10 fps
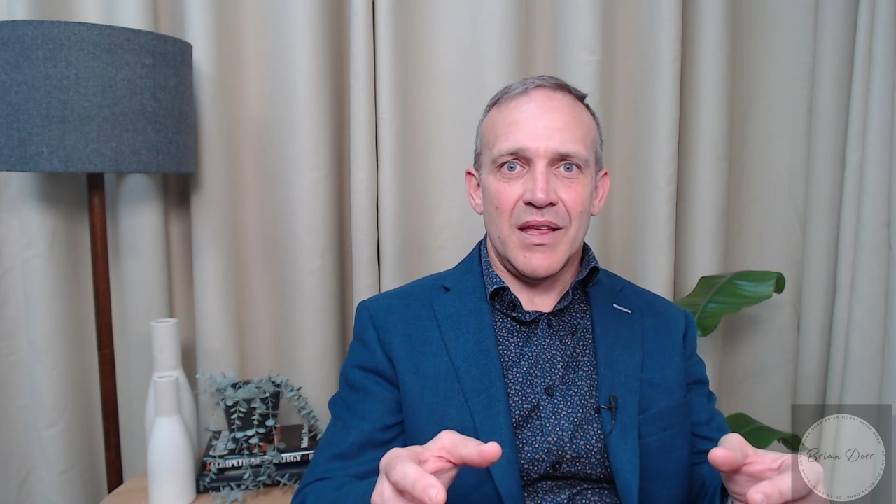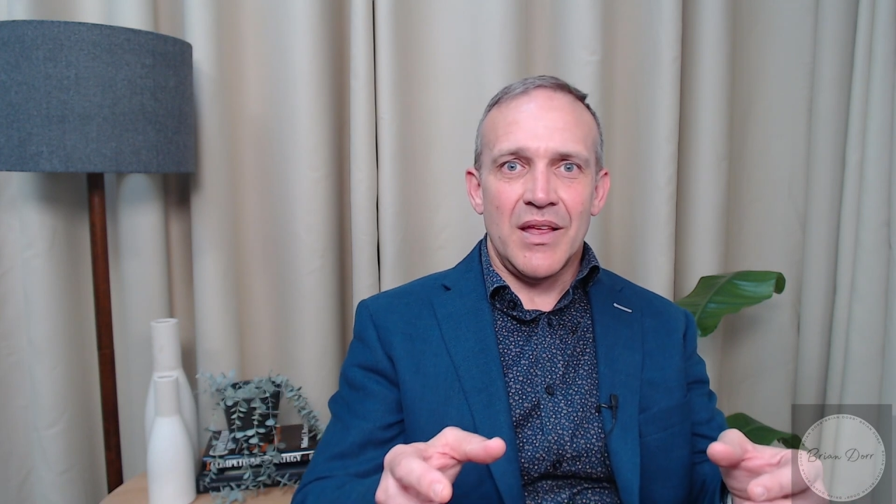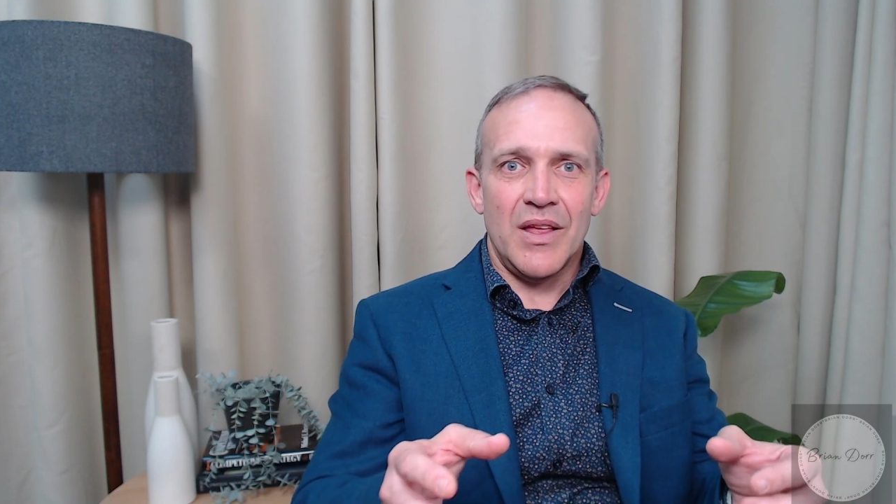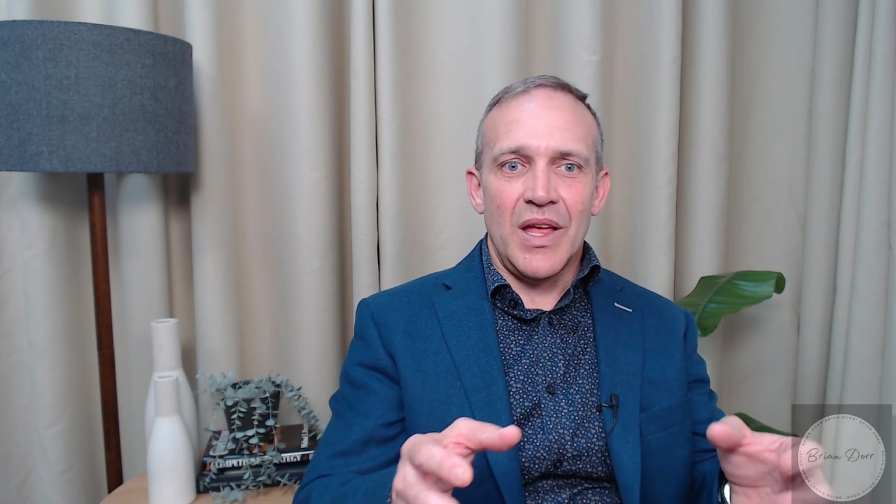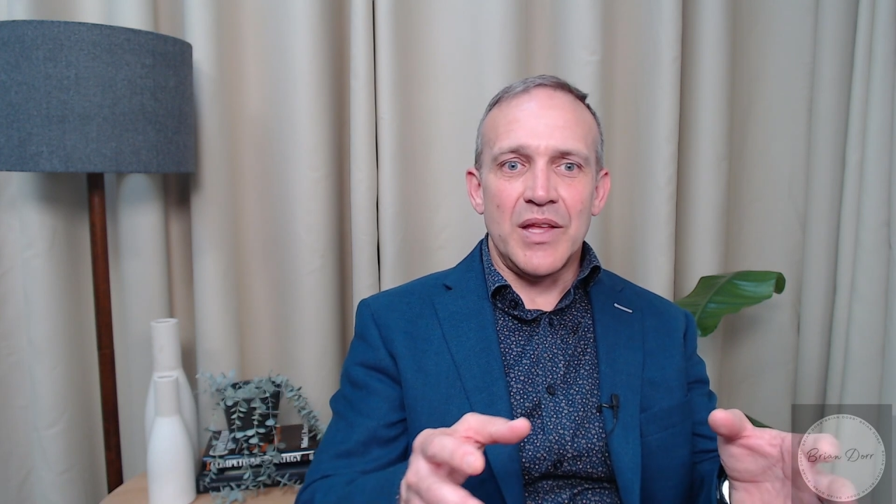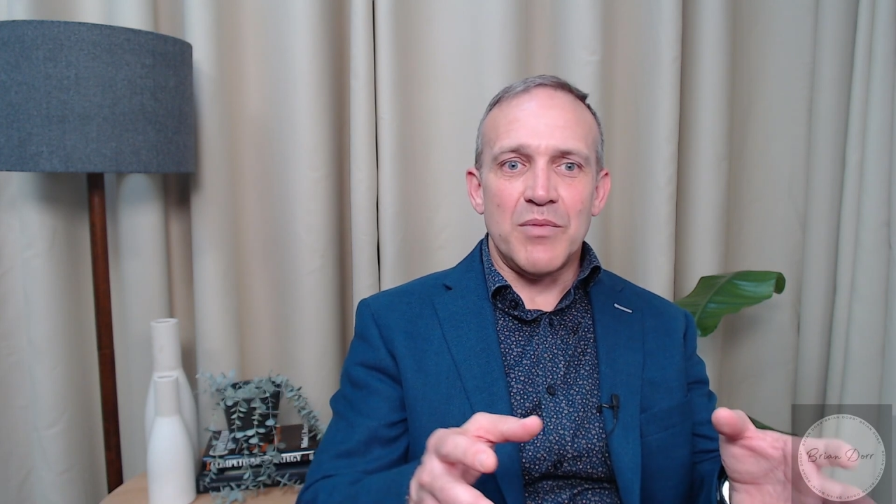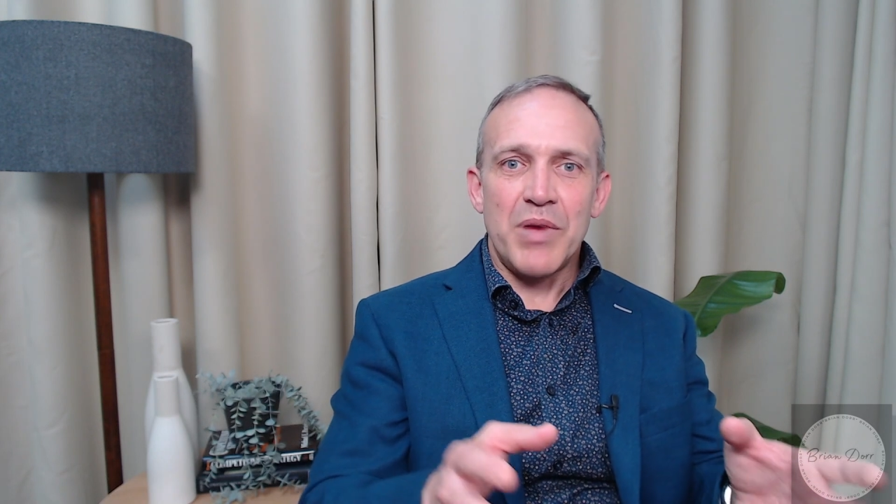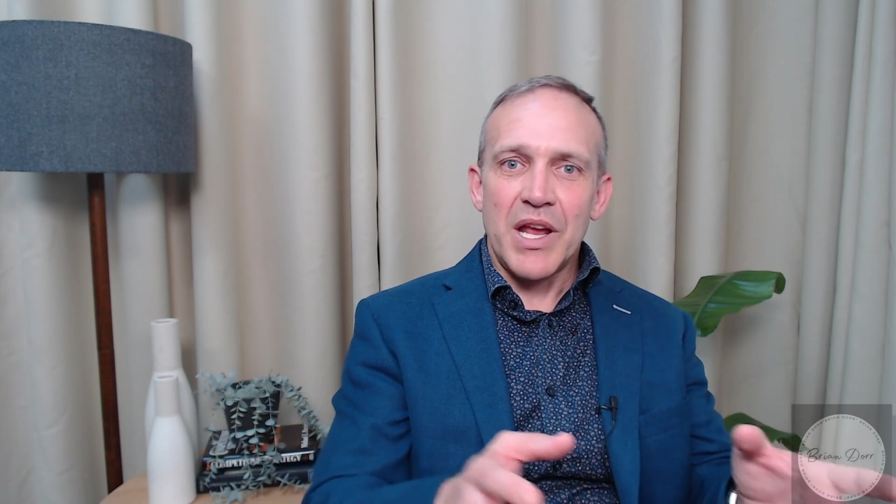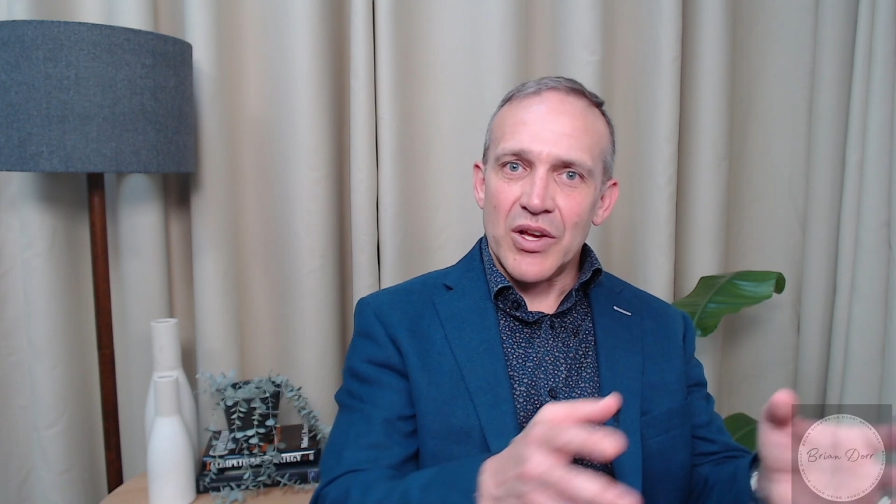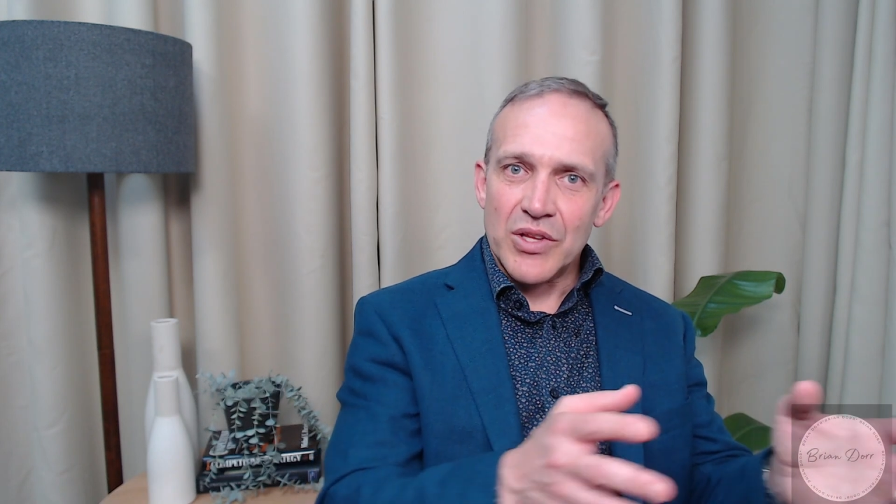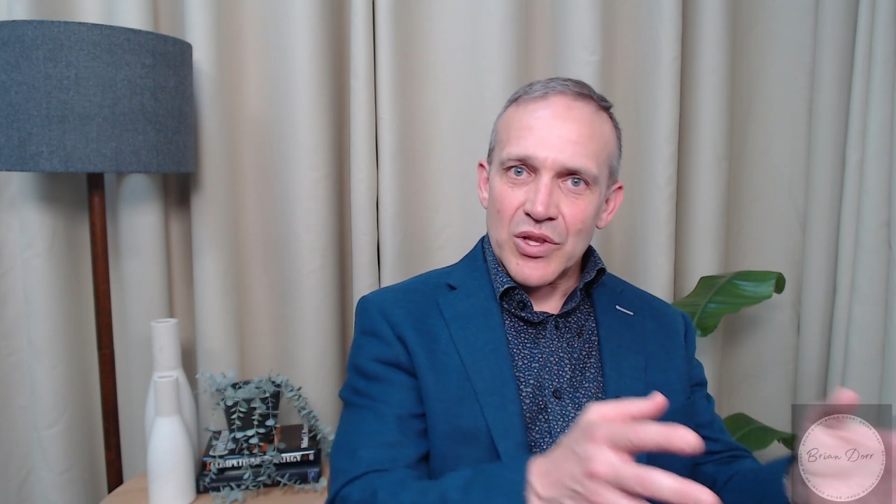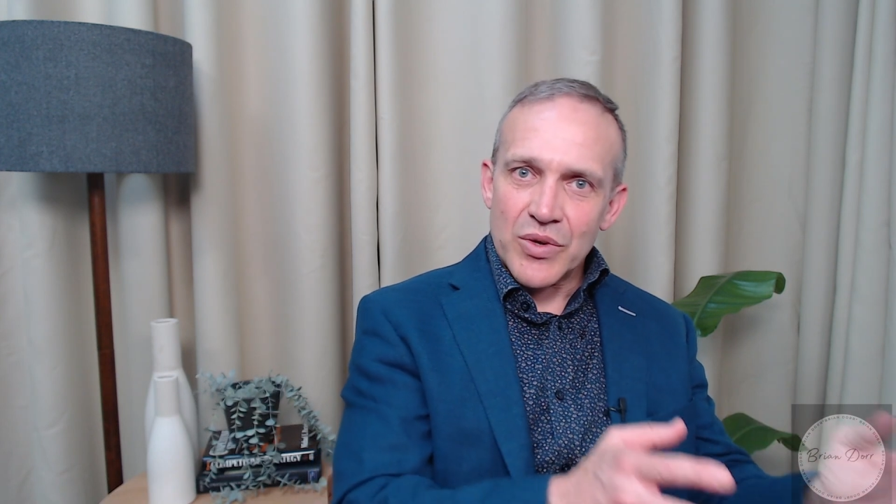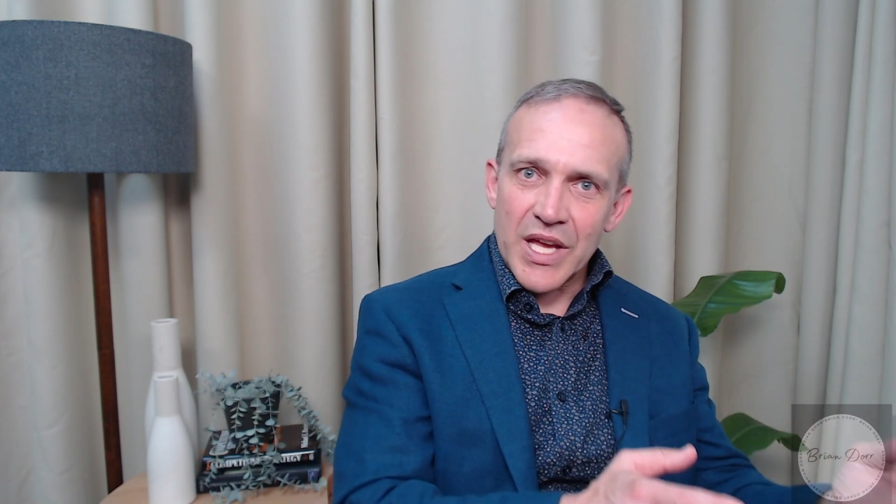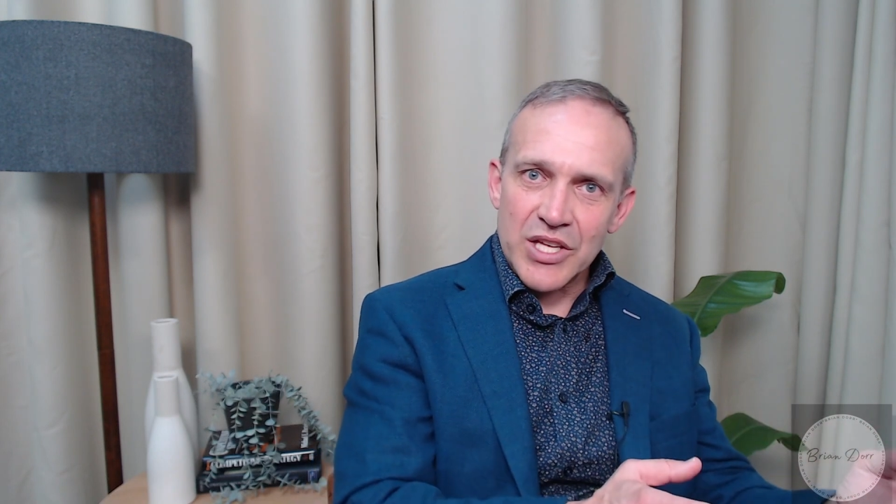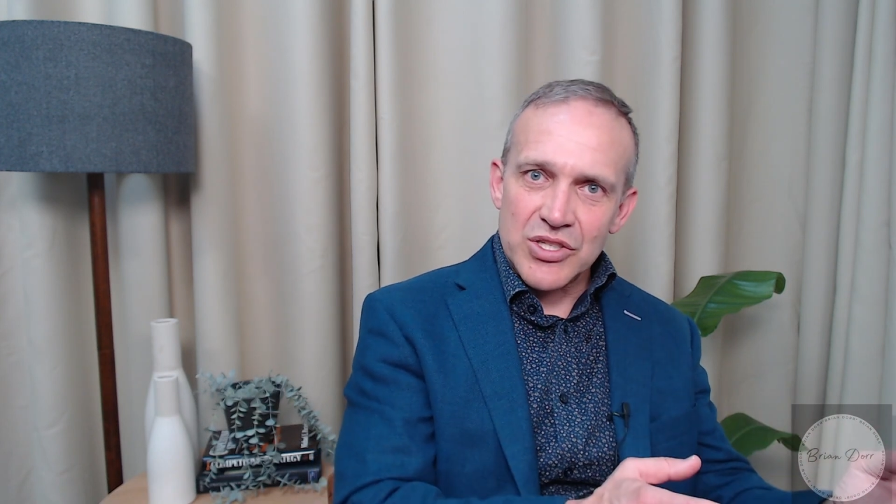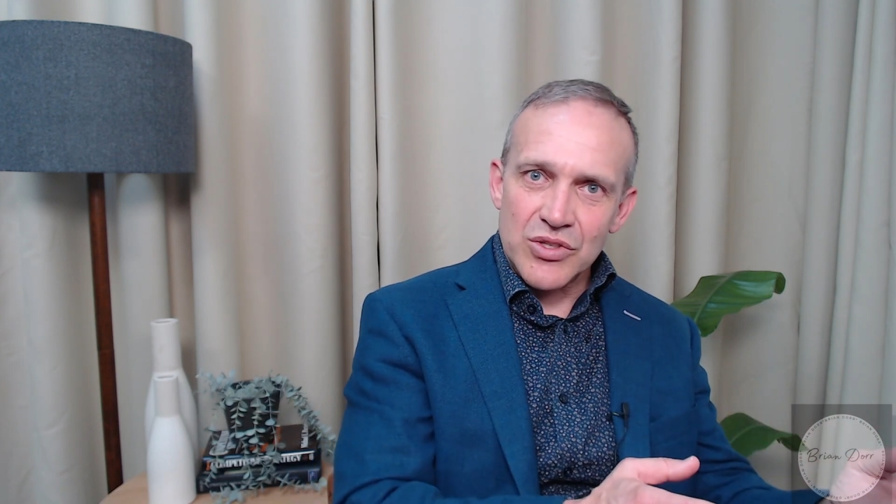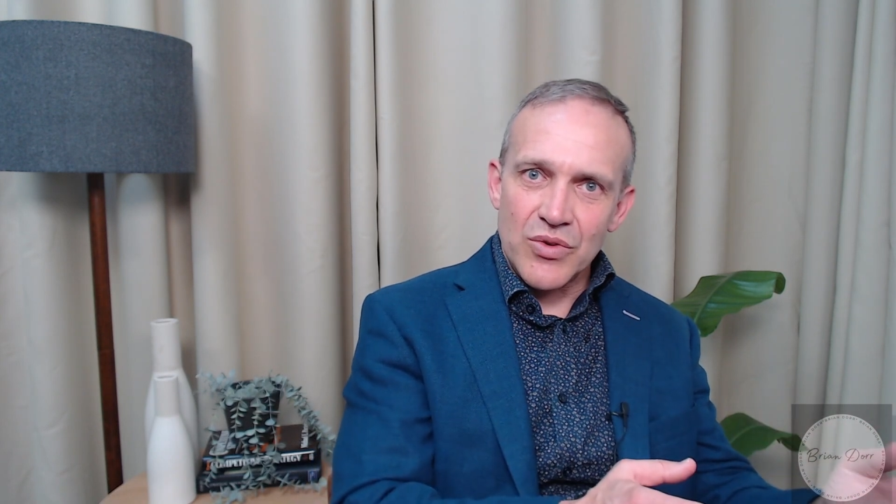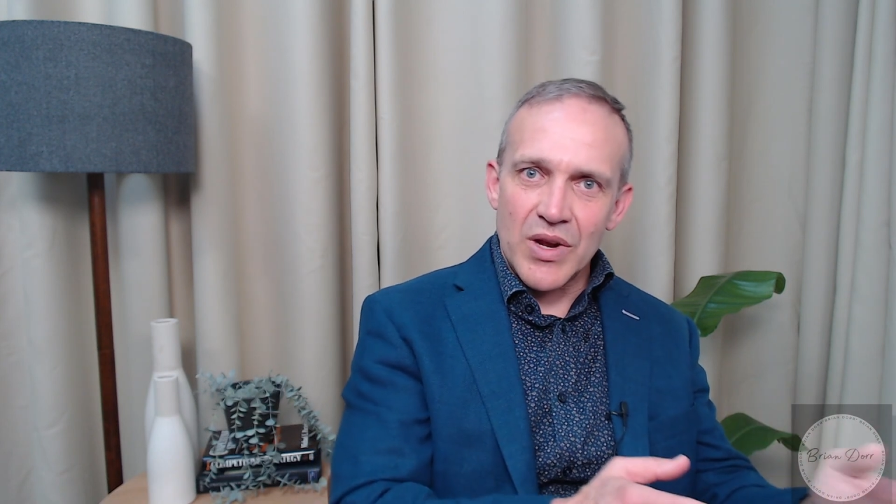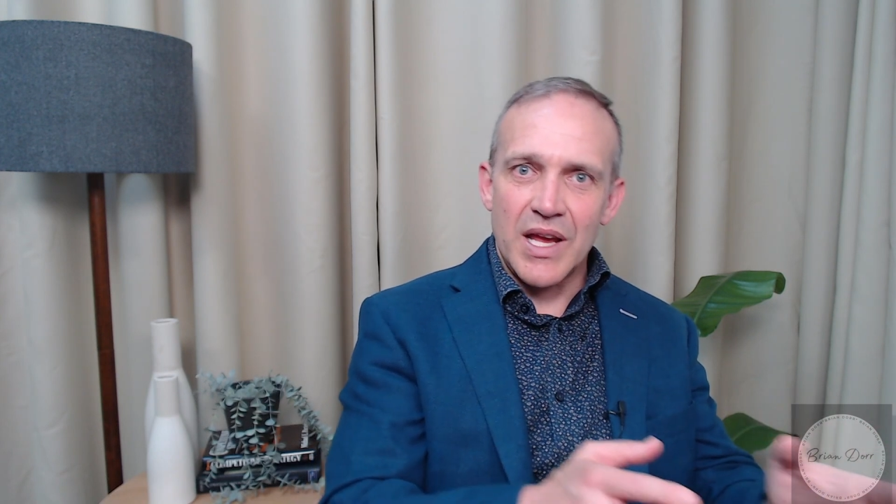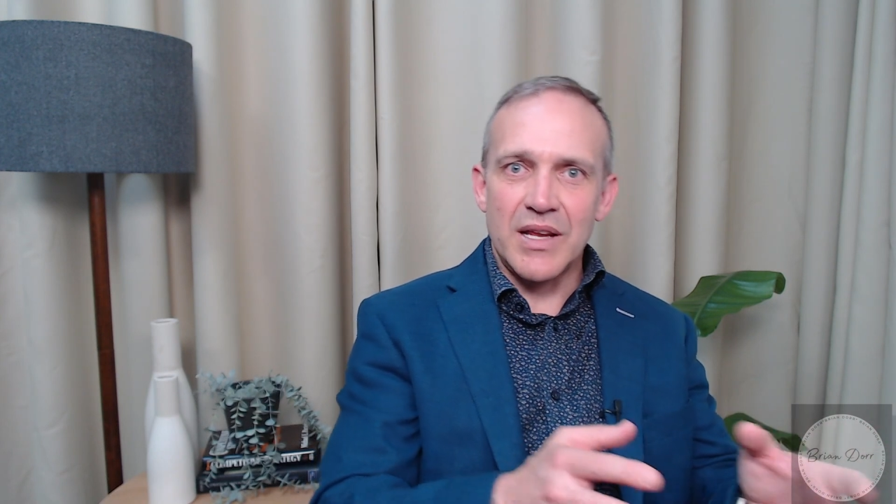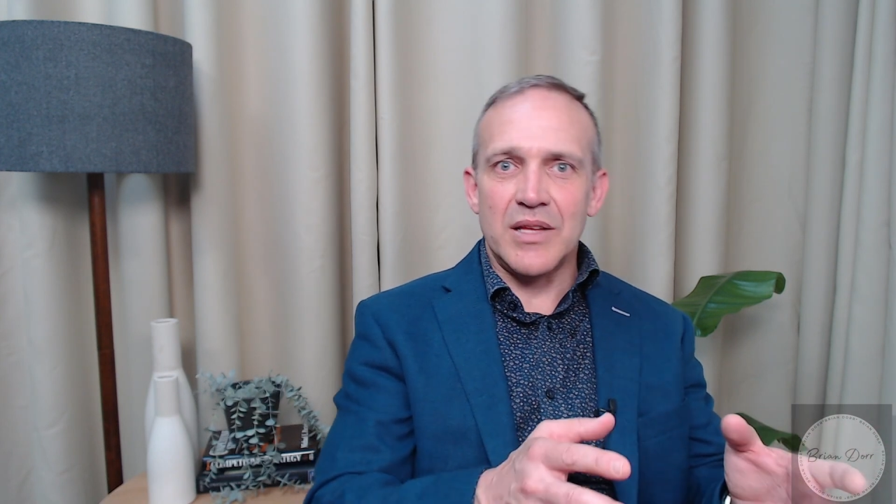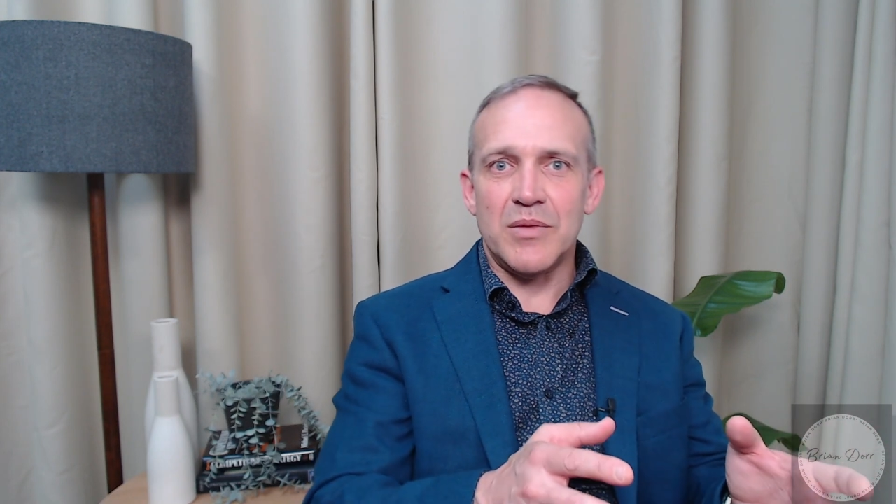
And depending on the location you're at and